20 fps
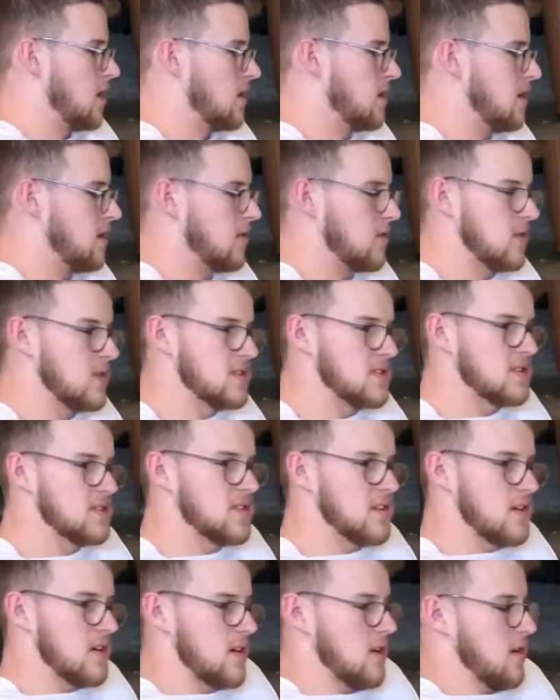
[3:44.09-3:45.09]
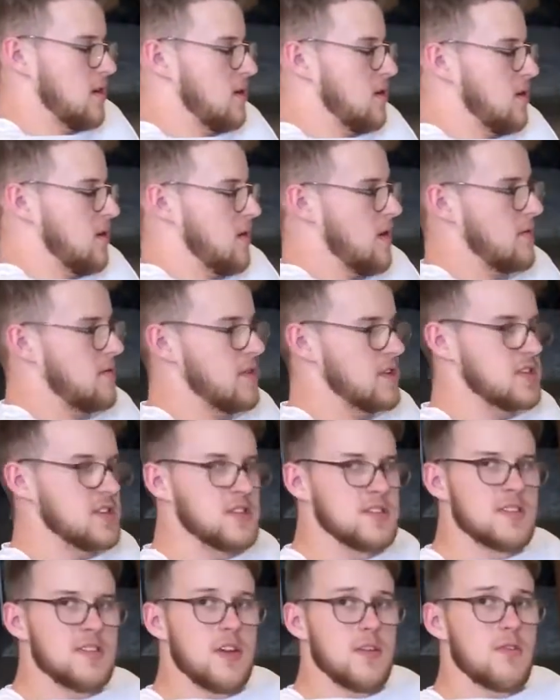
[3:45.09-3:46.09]
decreases the
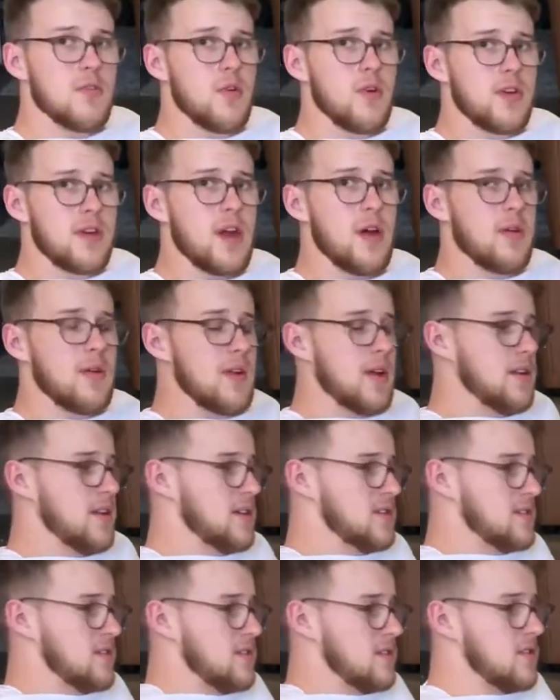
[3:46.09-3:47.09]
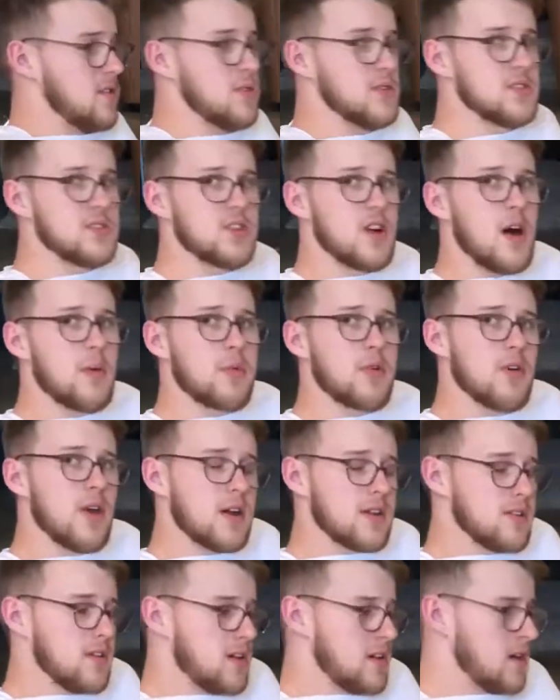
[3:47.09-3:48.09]
efficiency of rolling out and doesn't do its job
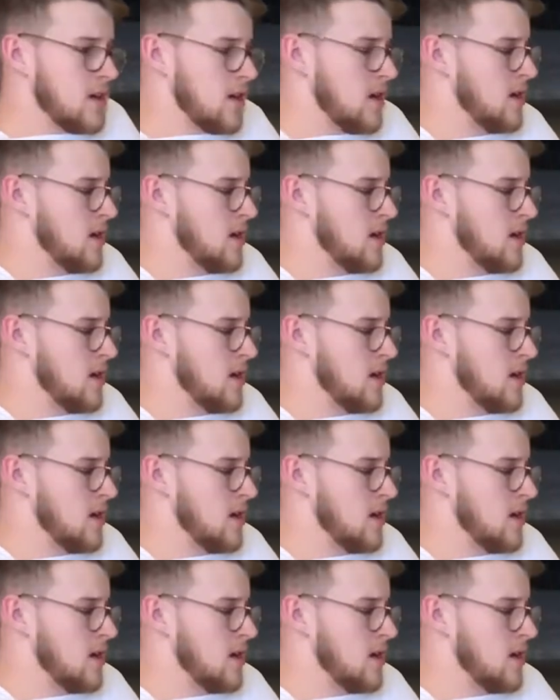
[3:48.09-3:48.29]
correctly.